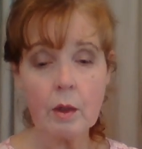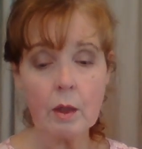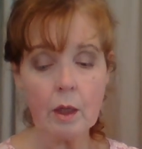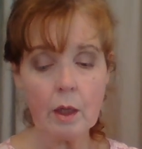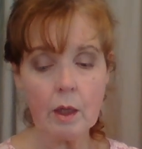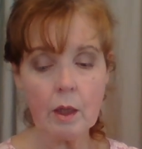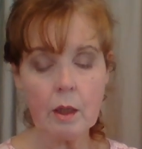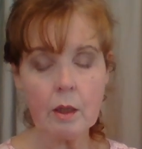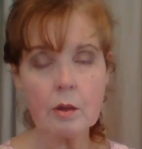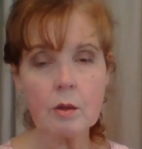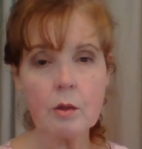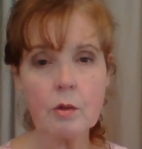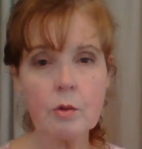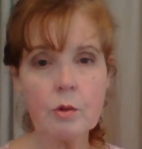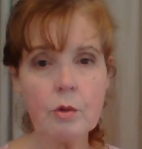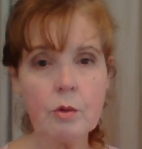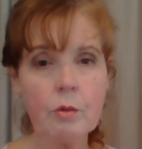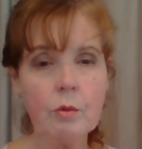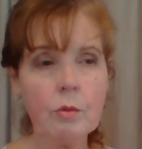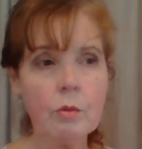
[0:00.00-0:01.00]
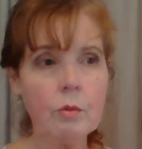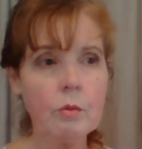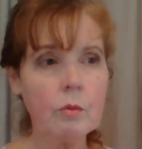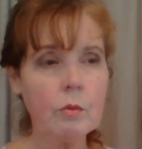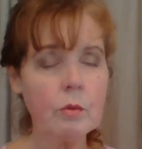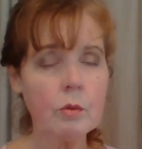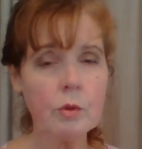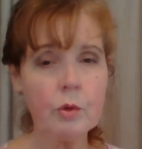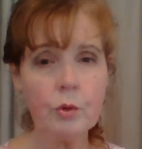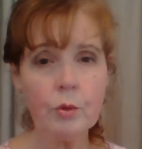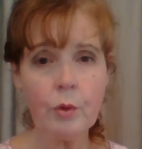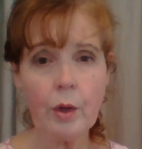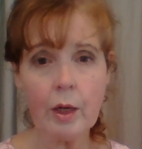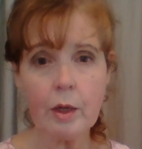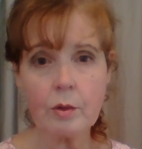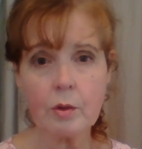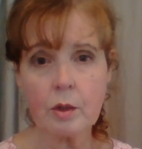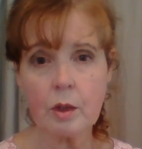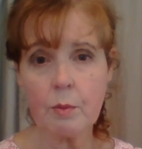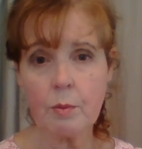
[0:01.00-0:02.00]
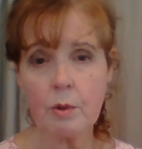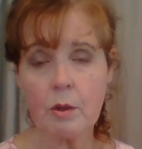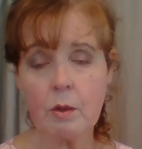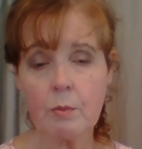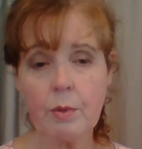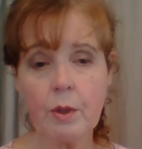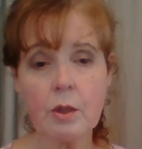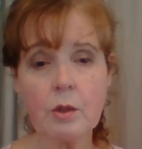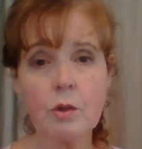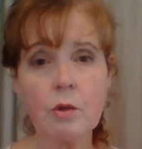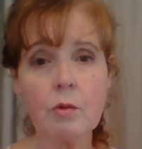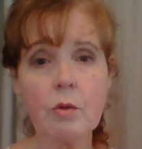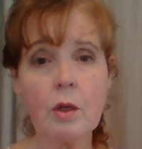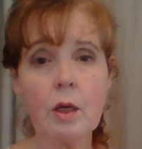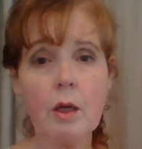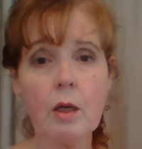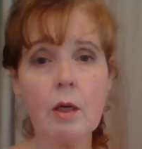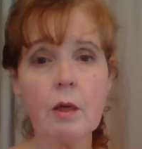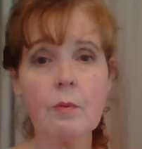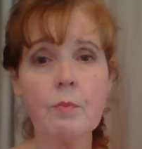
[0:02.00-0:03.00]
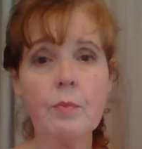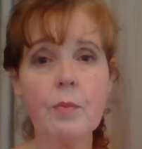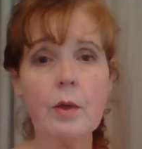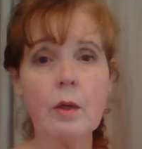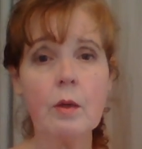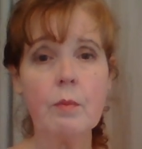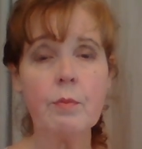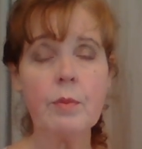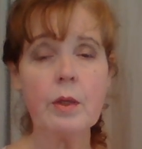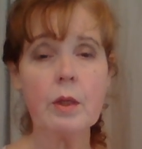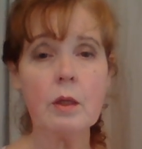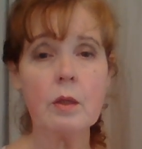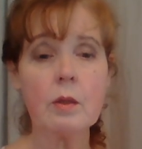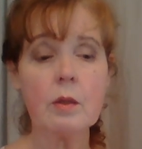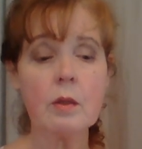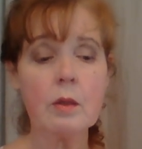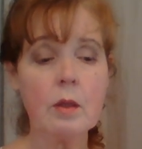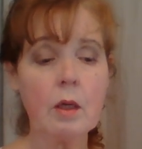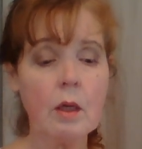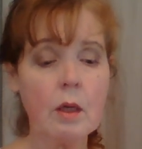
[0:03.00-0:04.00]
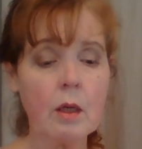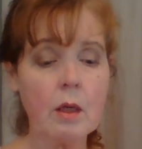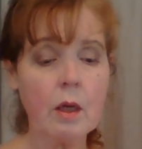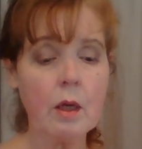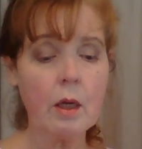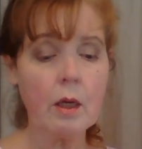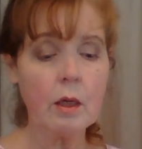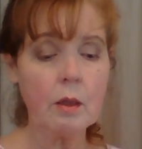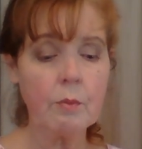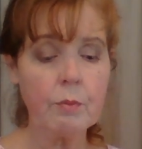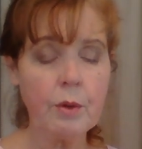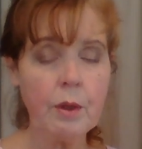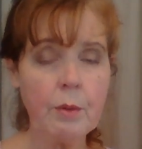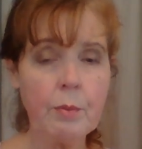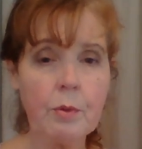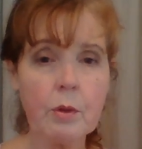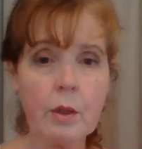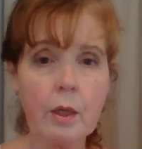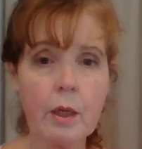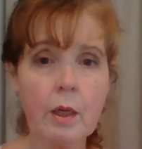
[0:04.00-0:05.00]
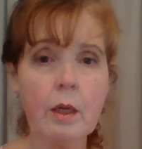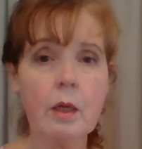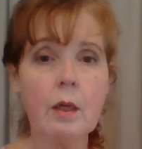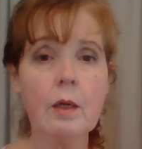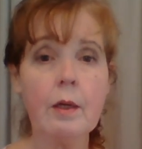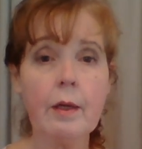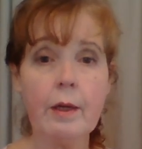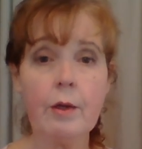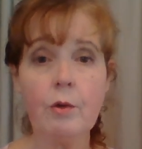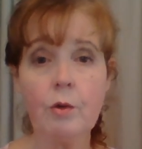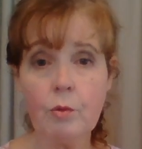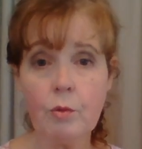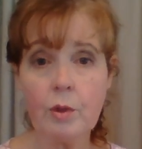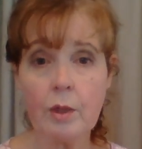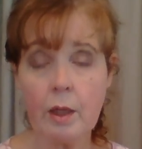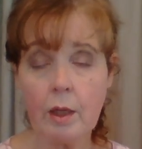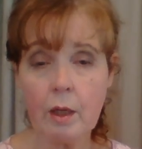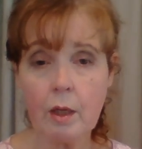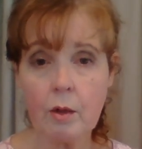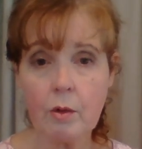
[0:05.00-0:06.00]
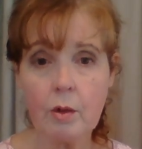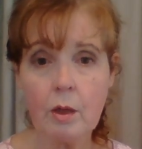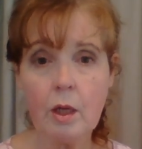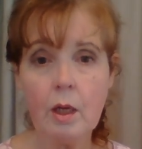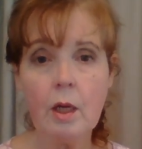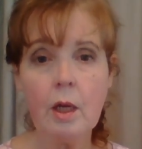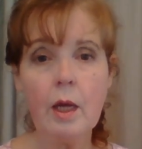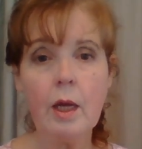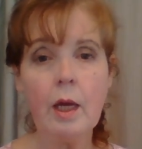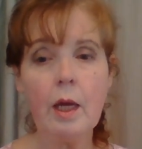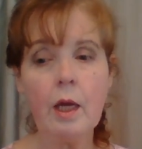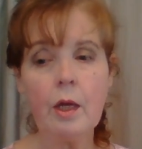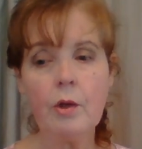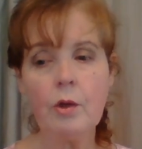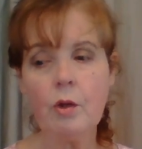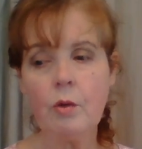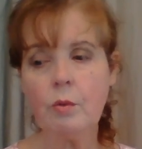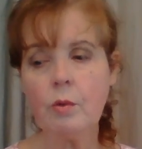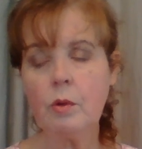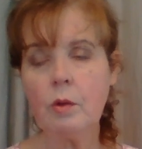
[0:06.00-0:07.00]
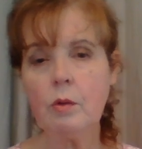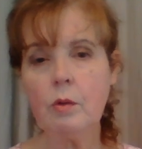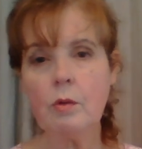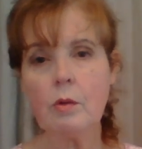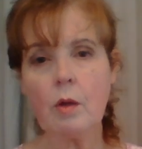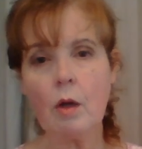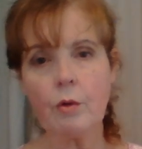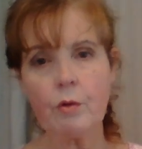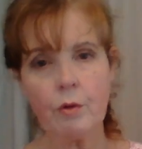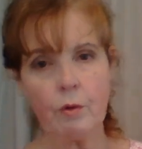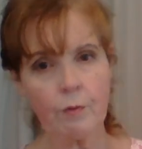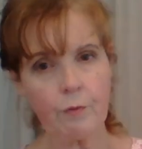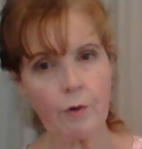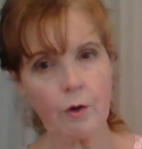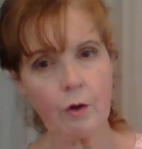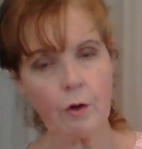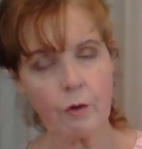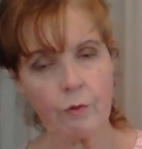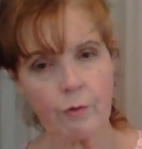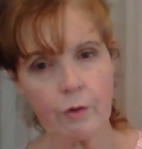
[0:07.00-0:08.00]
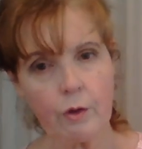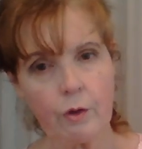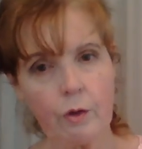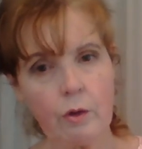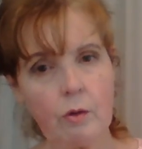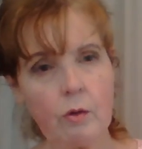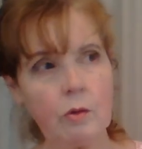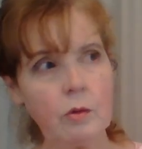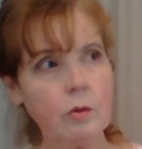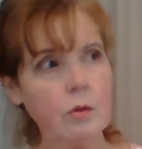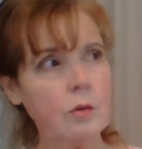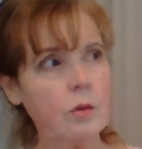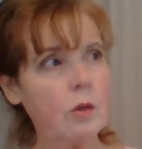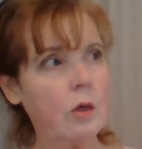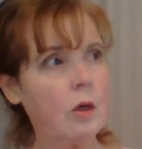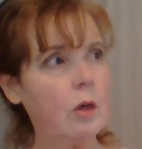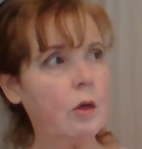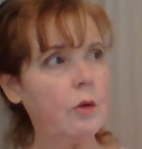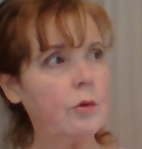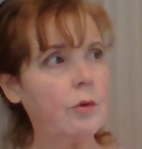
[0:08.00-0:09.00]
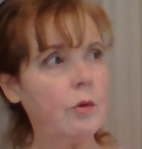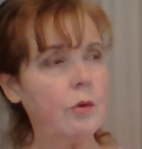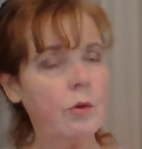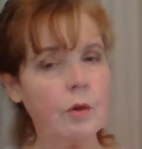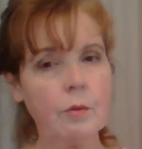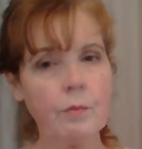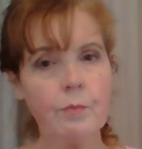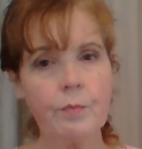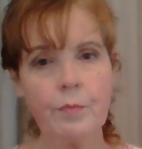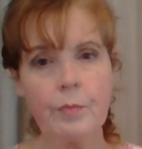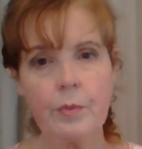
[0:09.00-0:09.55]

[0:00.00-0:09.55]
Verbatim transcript: and to do housekeeping the best you can because they can people can let you down and you will lose all your verve and you'll lose all your